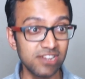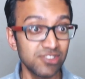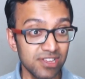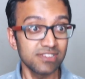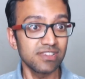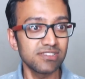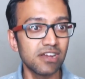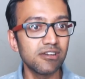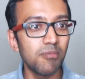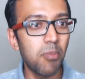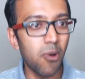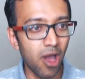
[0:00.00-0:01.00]
So there is a
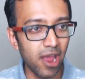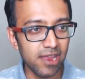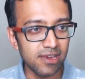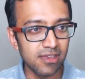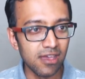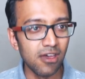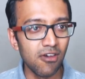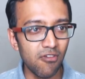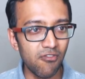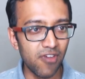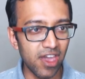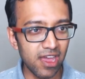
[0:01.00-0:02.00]
certain point
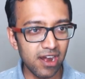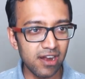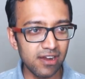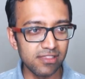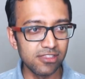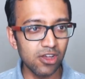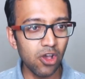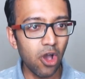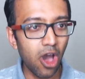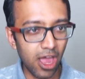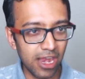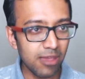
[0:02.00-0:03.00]
where the
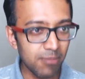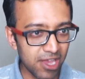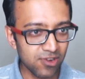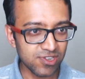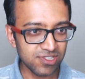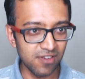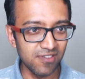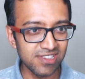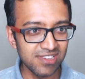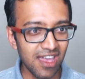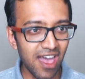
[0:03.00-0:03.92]
calling microservice